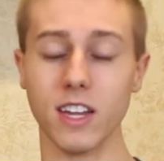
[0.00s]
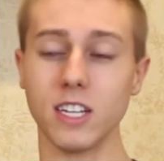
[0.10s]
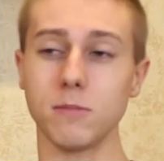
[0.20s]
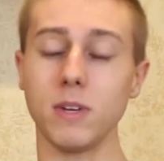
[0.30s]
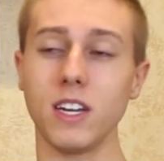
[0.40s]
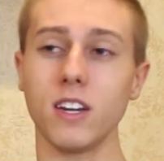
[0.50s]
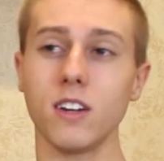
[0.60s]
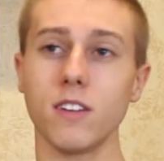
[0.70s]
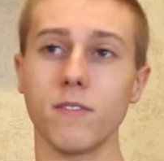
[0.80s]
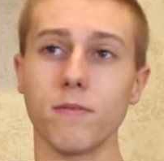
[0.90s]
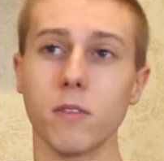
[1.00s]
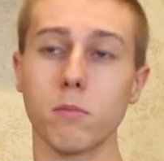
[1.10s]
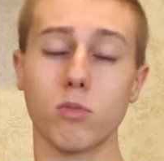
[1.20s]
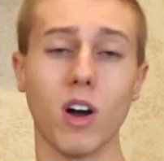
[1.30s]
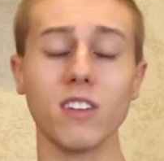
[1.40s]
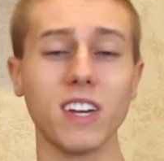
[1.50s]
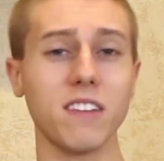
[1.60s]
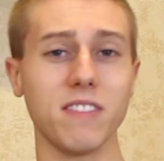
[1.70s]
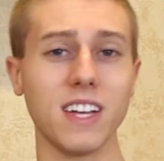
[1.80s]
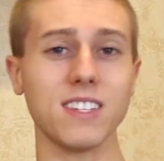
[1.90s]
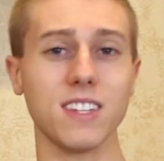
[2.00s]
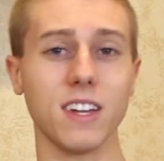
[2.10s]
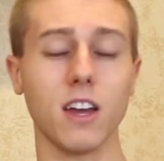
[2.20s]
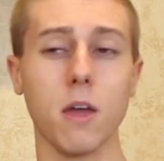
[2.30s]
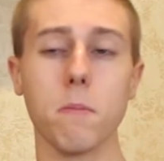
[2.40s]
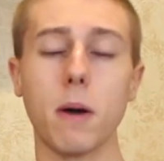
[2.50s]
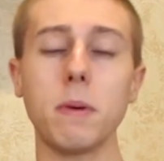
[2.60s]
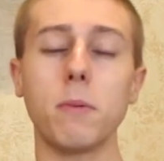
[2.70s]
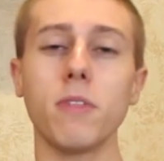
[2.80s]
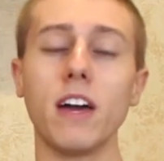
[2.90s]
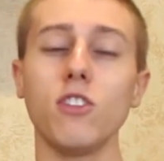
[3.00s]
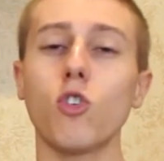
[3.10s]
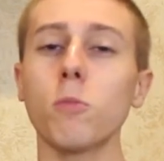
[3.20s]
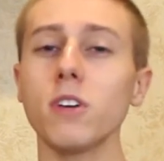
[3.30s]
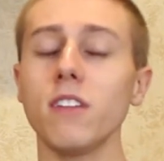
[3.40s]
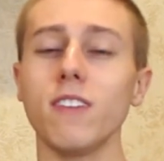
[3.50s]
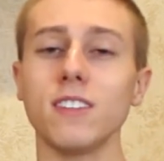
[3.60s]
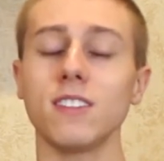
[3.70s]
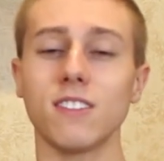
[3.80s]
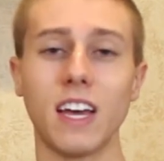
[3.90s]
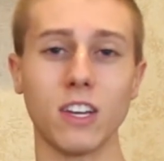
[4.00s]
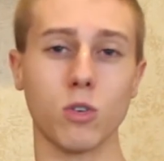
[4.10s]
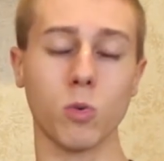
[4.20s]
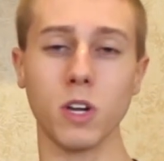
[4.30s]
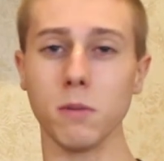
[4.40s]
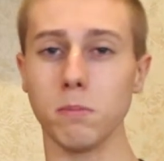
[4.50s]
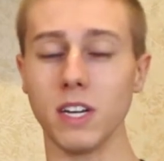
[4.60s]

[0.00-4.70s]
it is being broadly invested by people that normally invest in Litecoin,